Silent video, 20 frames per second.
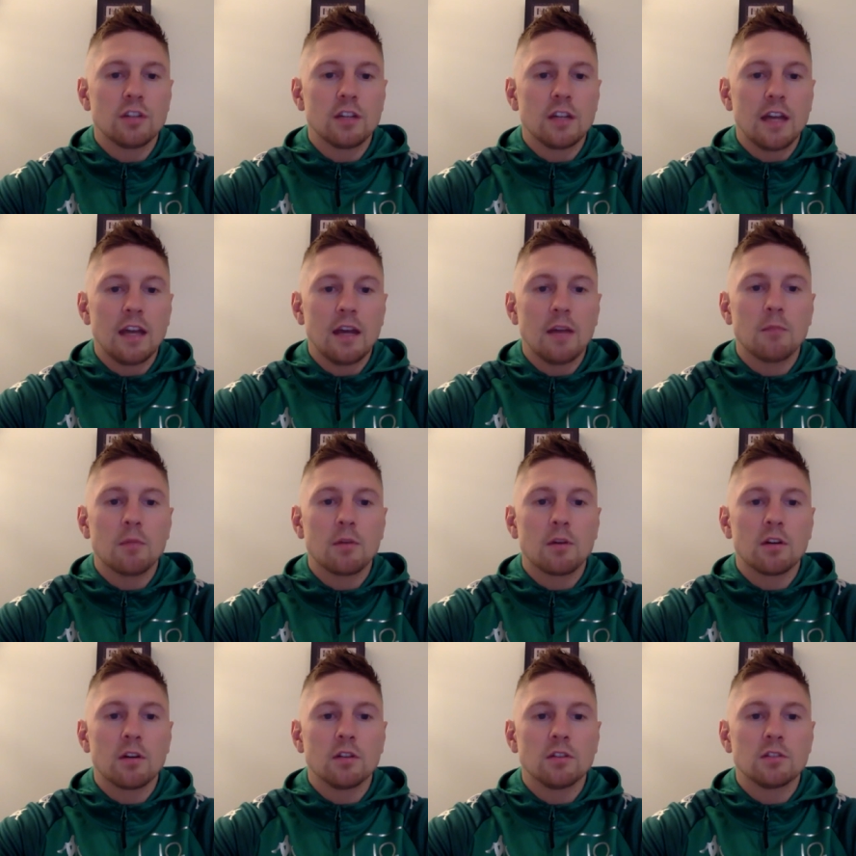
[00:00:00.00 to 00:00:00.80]
again
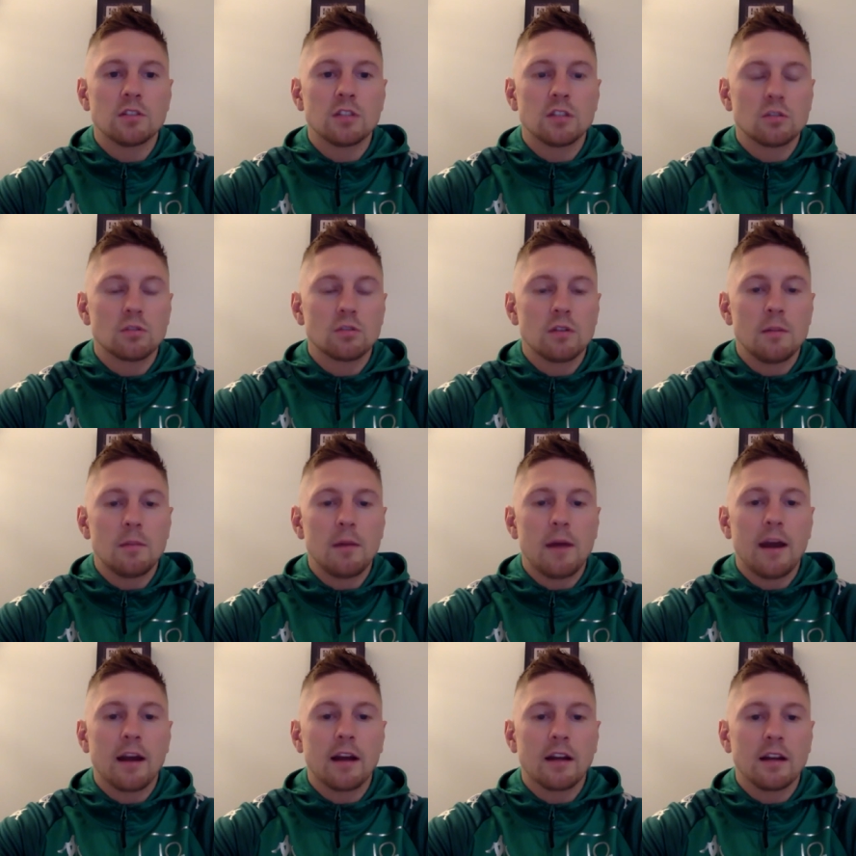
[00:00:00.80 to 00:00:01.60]
because his only
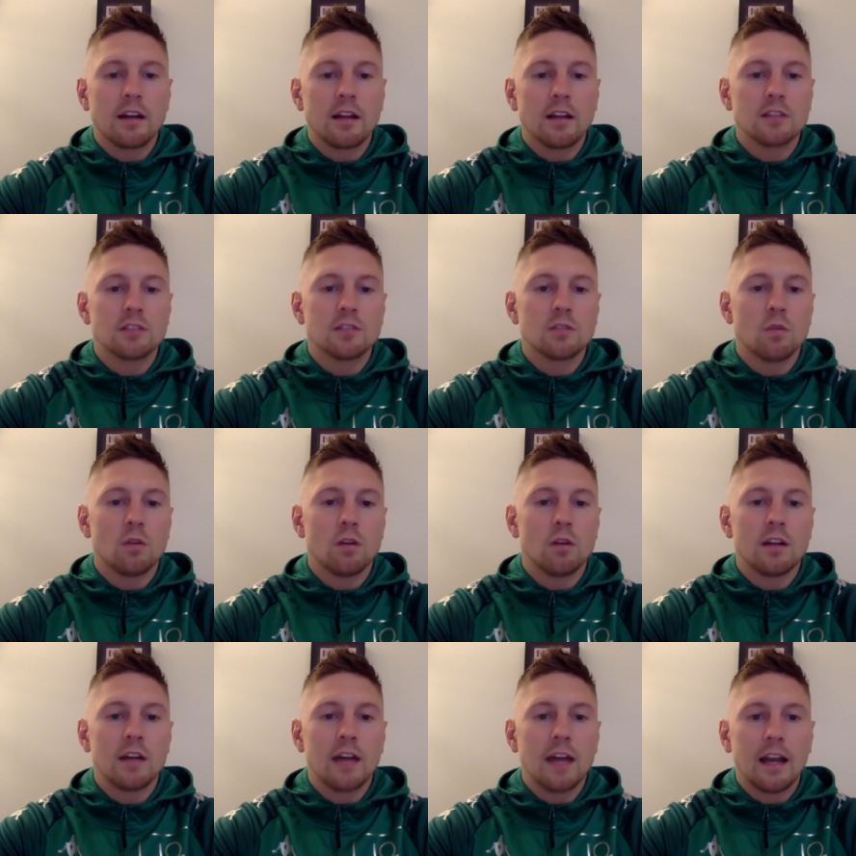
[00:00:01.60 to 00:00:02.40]
bargaining is the
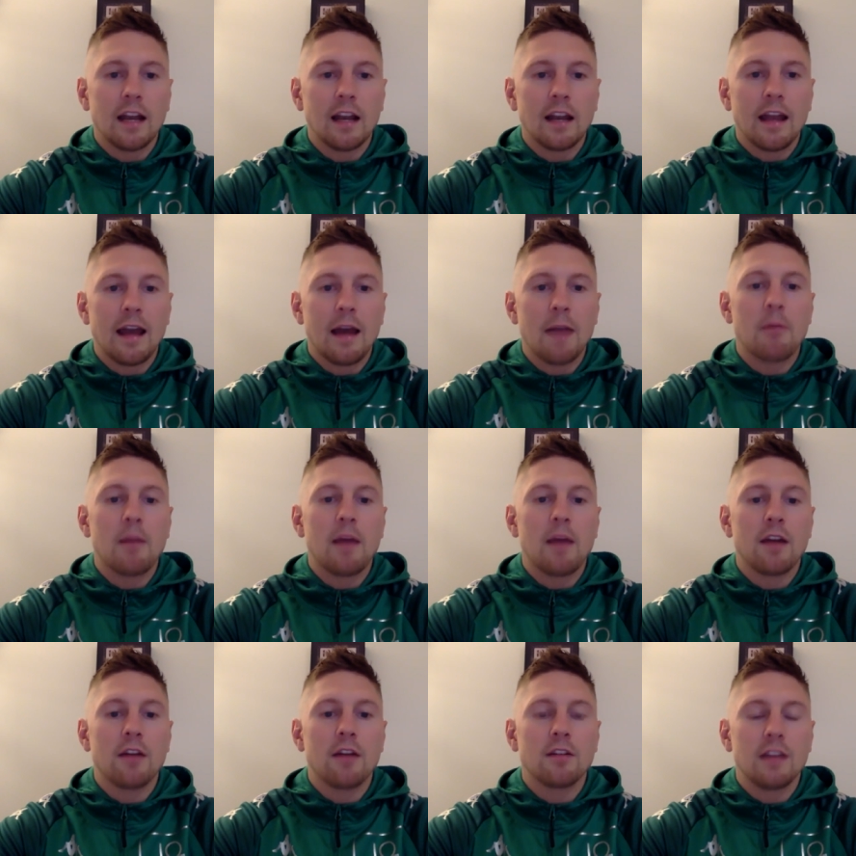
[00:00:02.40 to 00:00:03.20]
world title, and I
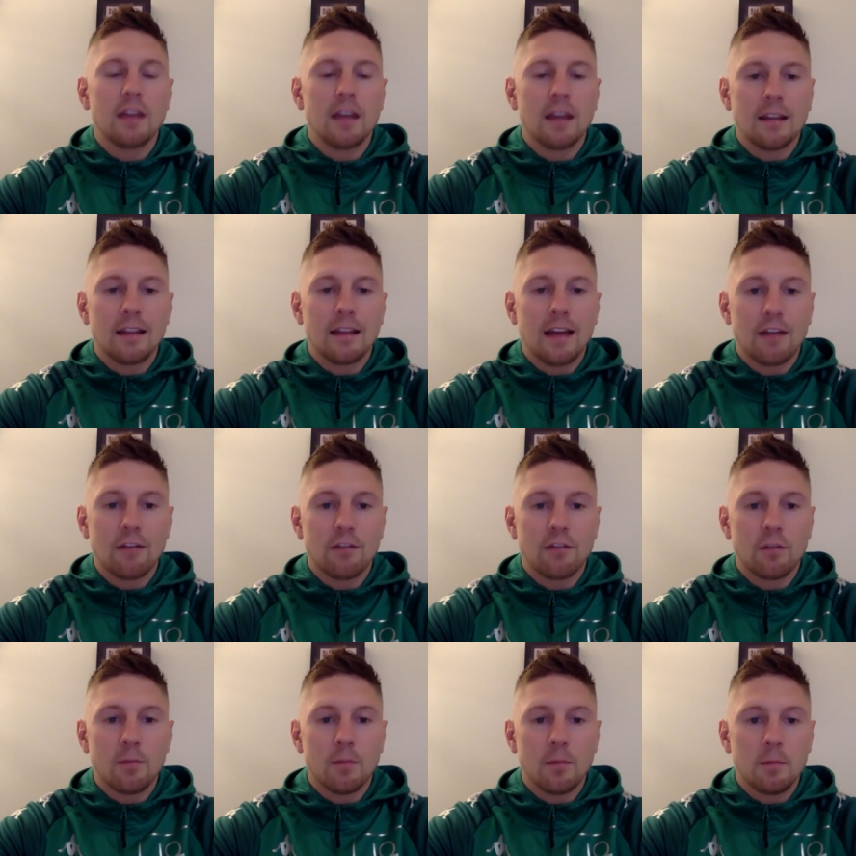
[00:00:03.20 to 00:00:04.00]
plan on taking that
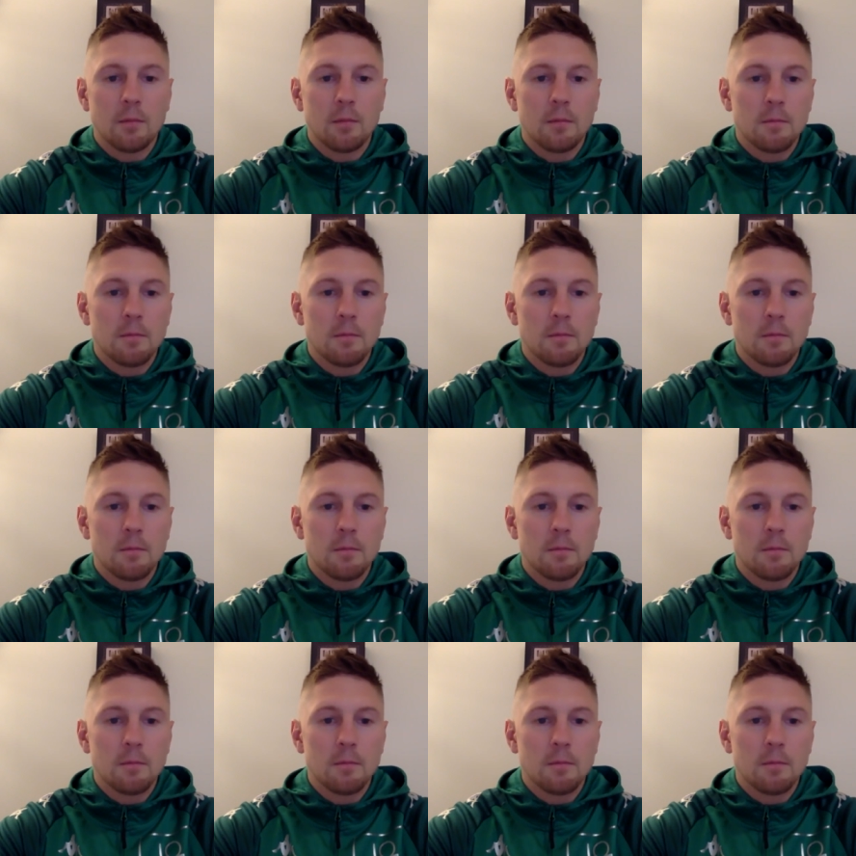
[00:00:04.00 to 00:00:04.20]
from